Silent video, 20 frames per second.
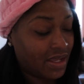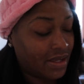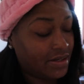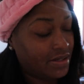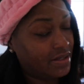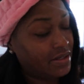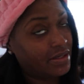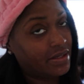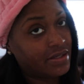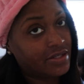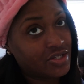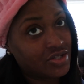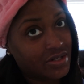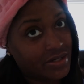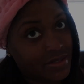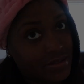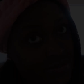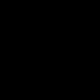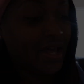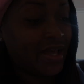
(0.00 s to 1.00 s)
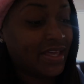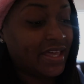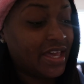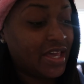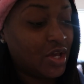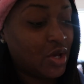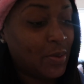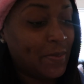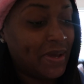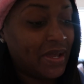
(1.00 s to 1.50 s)
I need to get drunk. I
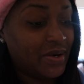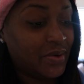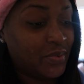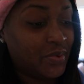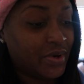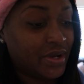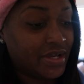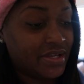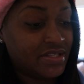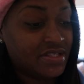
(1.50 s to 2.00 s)
can't go back to work